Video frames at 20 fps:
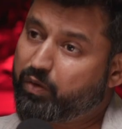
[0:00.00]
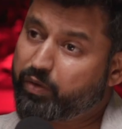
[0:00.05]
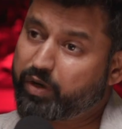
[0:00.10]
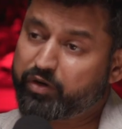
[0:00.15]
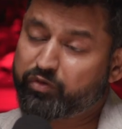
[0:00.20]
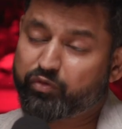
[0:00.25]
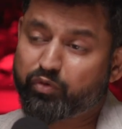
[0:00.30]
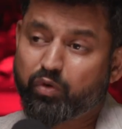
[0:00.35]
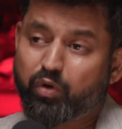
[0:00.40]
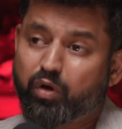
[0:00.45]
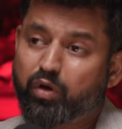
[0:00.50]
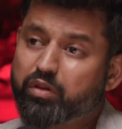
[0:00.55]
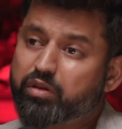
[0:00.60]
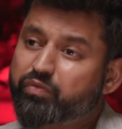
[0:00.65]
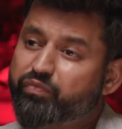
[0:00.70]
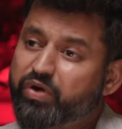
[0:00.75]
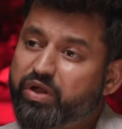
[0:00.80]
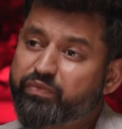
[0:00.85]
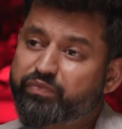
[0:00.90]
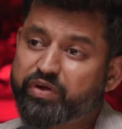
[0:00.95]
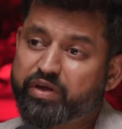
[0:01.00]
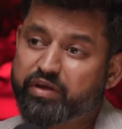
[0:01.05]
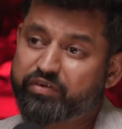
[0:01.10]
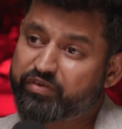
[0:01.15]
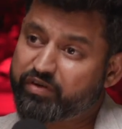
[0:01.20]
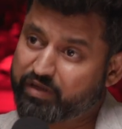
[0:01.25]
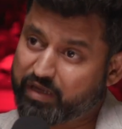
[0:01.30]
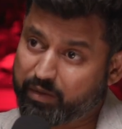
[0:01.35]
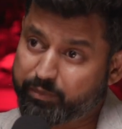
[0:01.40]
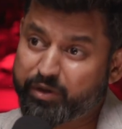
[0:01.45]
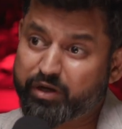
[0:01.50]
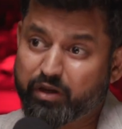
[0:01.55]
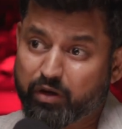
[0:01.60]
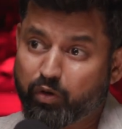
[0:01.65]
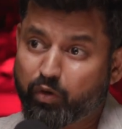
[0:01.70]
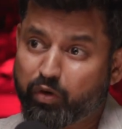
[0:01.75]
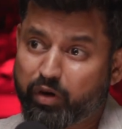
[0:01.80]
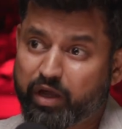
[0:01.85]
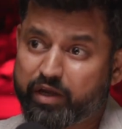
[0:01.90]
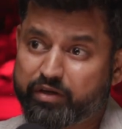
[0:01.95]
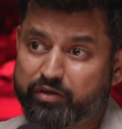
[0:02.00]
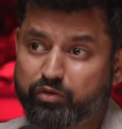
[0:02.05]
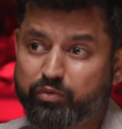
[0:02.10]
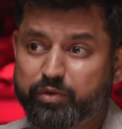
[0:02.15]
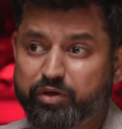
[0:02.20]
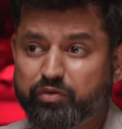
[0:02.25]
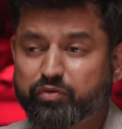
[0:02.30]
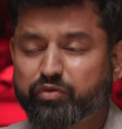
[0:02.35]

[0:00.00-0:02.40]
All right, so all the verification can be done online, you mean